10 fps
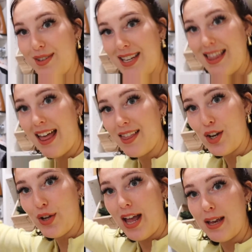you see that
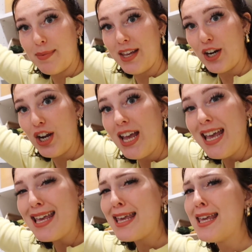little guy up there?
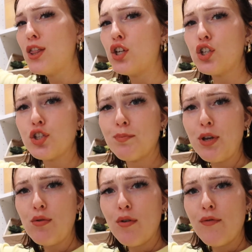He looks
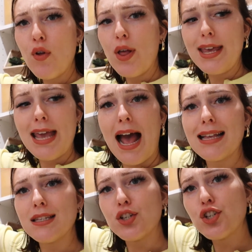beautiful, he
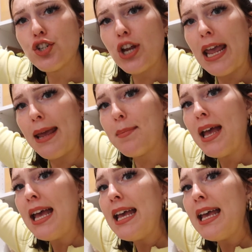has his shape,